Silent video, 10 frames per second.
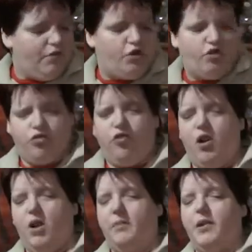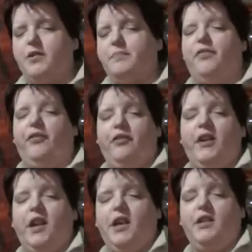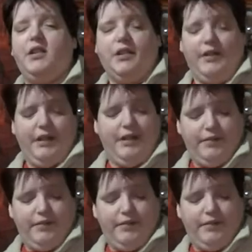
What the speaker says: drama, thriller kind